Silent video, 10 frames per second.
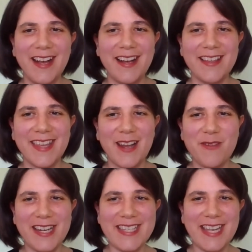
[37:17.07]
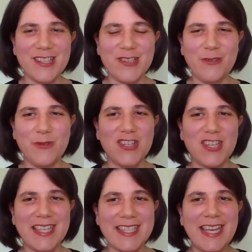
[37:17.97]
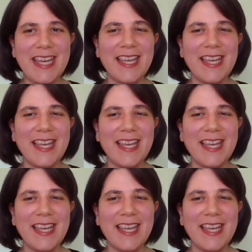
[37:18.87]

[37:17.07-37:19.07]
that I wanted to answer, which is,